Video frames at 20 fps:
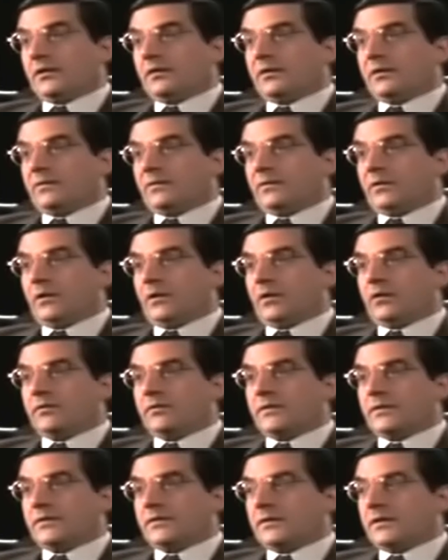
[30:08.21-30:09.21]
that
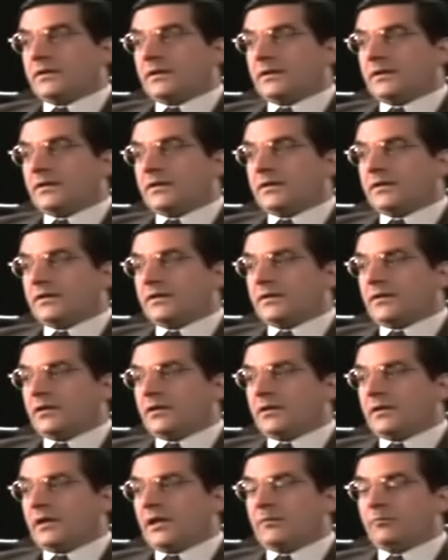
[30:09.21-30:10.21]
follows is
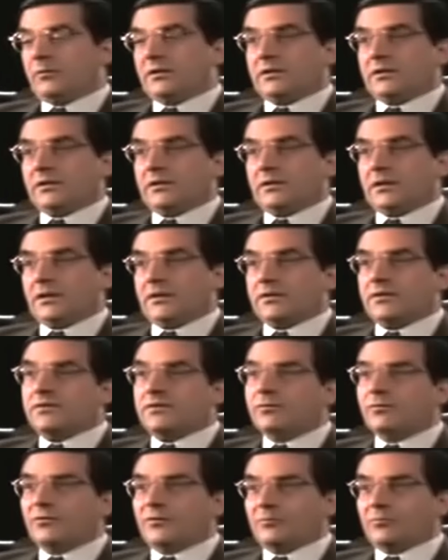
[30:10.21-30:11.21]
eminently
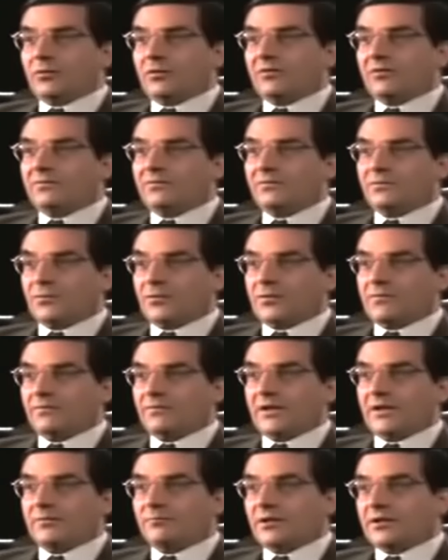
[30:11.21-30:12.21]
unsuitable for
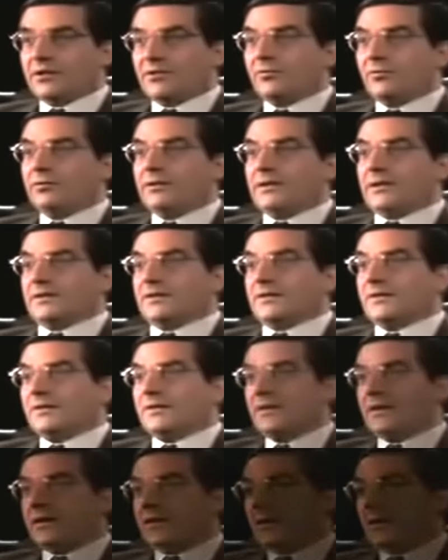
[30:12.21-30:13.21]
family audience.